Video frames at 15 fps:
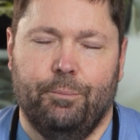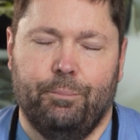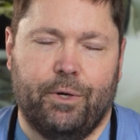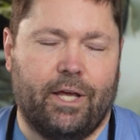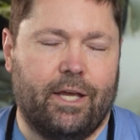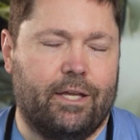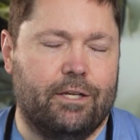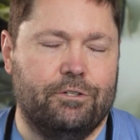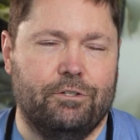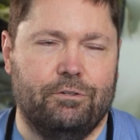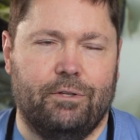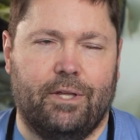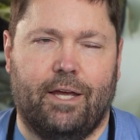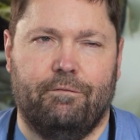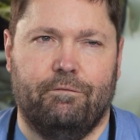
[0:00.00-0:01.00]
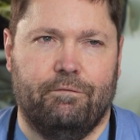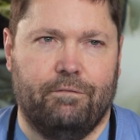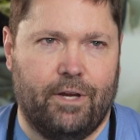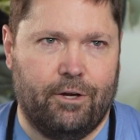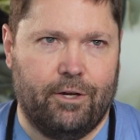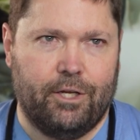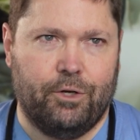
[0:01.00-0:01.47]
But I can do that
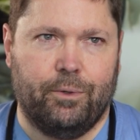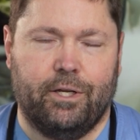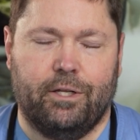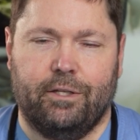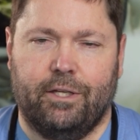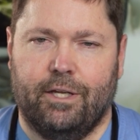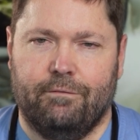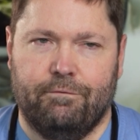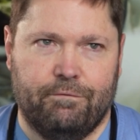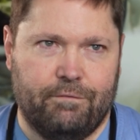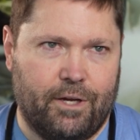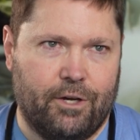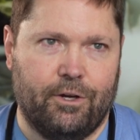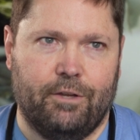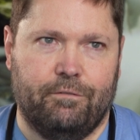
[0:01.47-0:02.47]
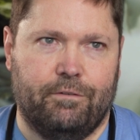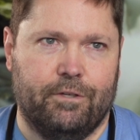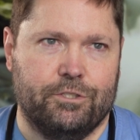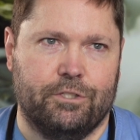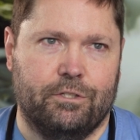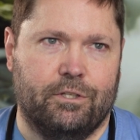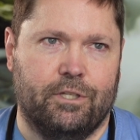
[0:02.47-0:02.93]
very quickly and very
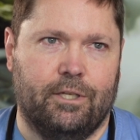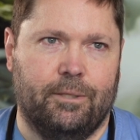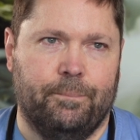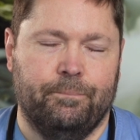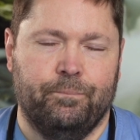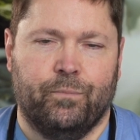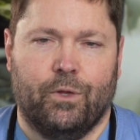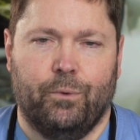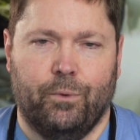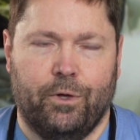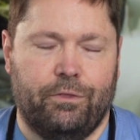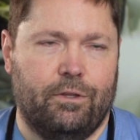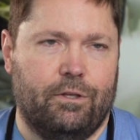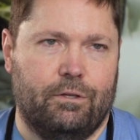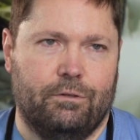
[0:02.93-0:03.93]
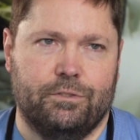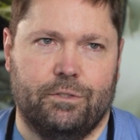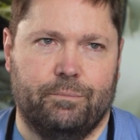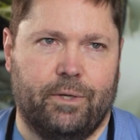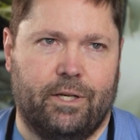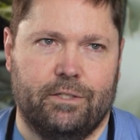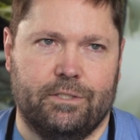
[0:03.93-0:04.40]
efficiently with the use
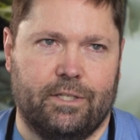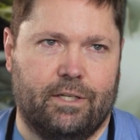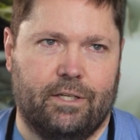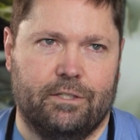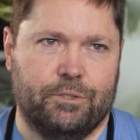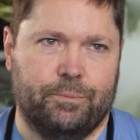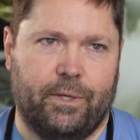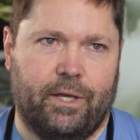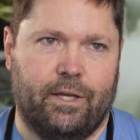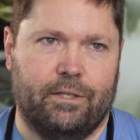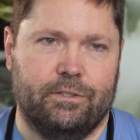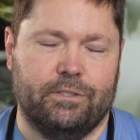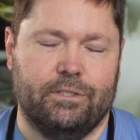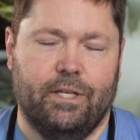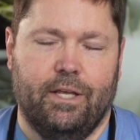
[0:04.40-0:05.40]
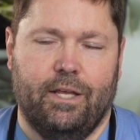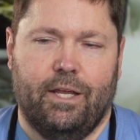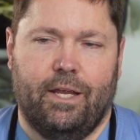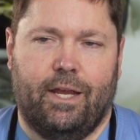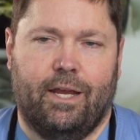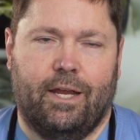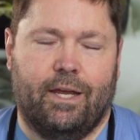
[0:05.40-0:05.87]
of Meditech Expanse.
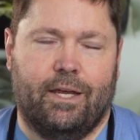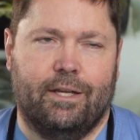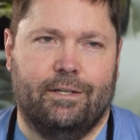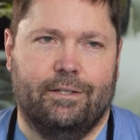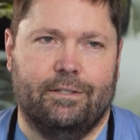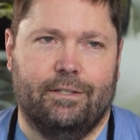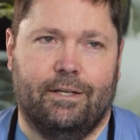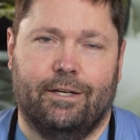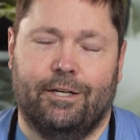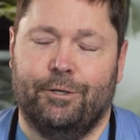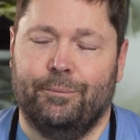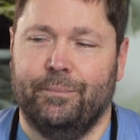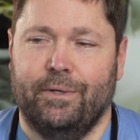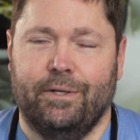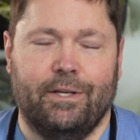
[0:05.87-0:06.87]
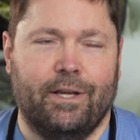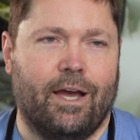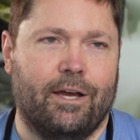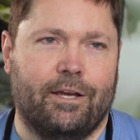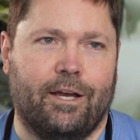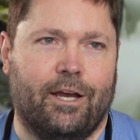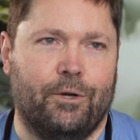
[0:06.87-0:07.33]
And um,
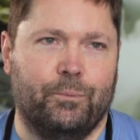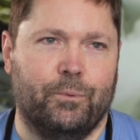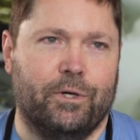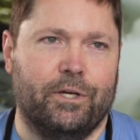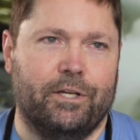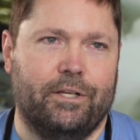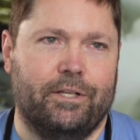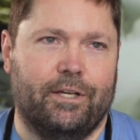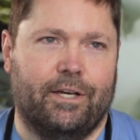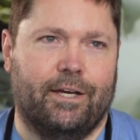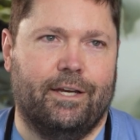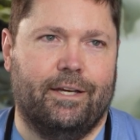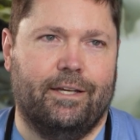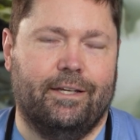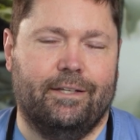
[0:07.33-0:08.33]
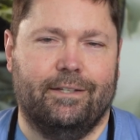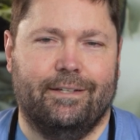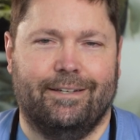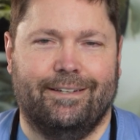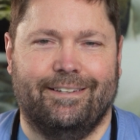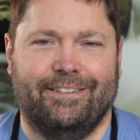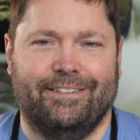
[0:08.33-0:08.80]
knock on wood, I,
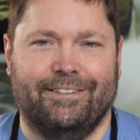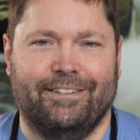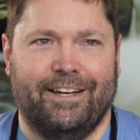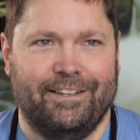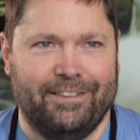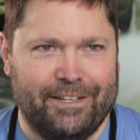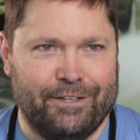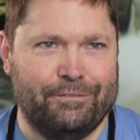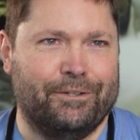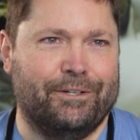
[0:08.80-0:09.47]
uh, I leave